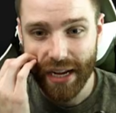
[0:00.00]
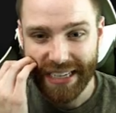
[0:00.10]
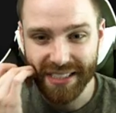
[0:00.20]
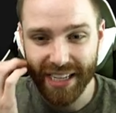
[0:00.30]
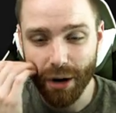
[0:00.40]
I
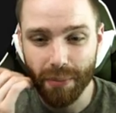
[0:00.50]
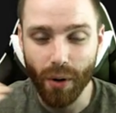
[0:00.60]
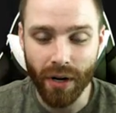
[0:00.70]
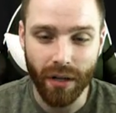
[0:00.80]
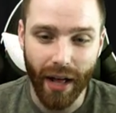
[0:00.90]
can see how
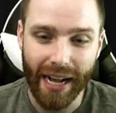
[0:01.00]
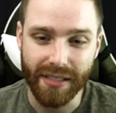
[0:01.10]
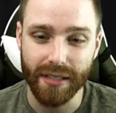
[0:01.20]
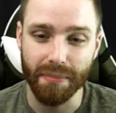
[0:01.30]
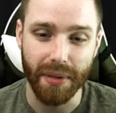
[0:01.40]
broken glass
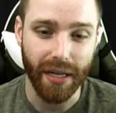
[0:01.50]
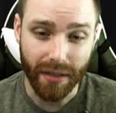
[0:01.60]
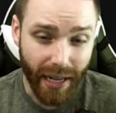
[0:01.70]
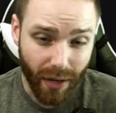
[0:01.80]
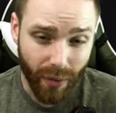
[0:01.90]
could be
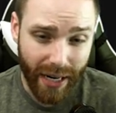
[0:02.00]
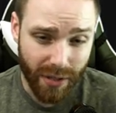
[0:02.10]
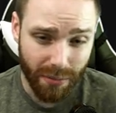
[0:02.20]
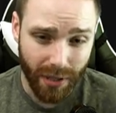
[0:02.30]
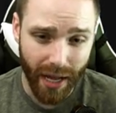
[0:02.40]
like a
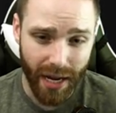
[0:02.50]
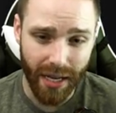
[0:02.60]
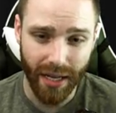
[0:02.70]
razor blade.